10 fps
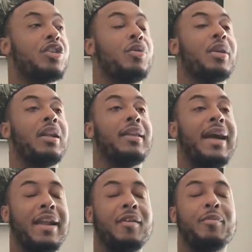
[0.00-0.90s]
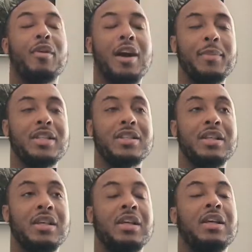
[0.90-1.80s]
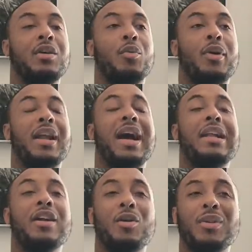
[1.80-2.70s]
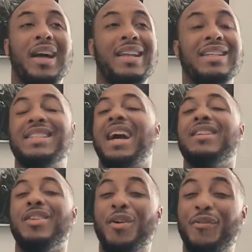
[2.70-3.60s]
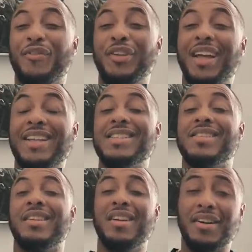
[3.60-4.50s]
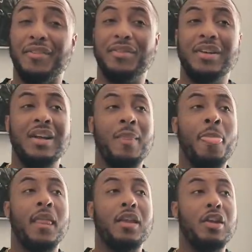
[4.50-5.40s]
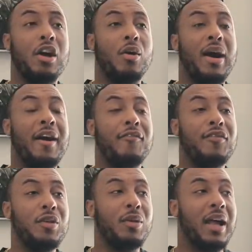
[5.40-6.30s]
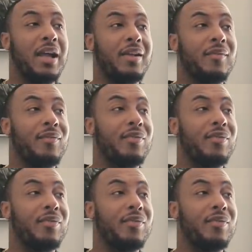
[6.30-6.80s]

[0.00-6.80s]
showed a lot of promise. What I don't like is I don't feel like it's enough. I feel like,